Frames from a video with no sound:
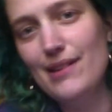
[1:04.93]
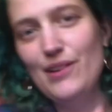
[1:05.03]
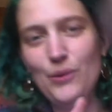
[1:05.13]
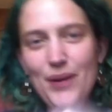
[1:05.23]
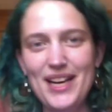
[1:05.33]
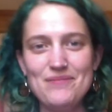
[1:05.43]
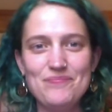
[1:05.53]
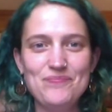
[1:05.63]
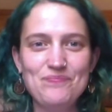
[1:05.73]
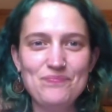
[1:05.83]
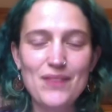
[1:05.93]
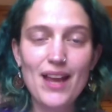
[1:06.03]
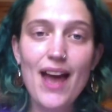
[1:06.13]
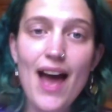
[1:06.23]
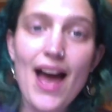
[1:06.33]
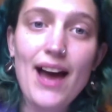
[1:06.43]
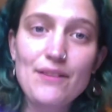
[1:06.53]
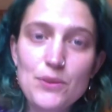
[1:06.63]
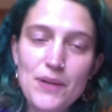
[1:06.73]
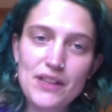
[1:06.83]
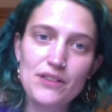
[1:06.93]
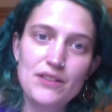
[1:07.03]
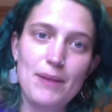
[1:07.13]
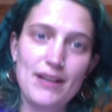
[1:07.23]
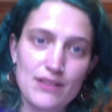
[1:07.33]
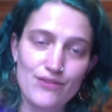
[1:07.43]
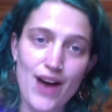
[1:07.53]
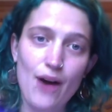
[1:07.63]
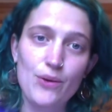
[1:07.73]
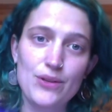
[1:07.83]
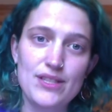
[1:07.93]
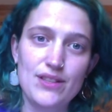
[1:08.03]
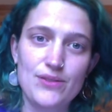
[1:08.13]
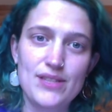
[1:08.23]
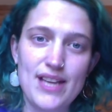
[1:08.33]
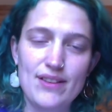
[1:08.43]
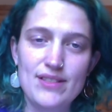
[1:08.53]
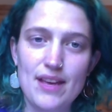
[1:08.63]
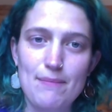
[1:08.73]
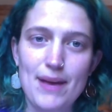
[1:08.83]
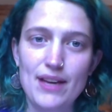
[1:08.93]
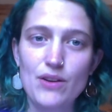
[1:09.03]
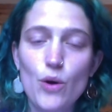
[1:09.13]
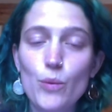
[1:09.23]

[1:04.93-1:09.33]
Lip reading: Great. After we learned about the vowels and those sounds they made,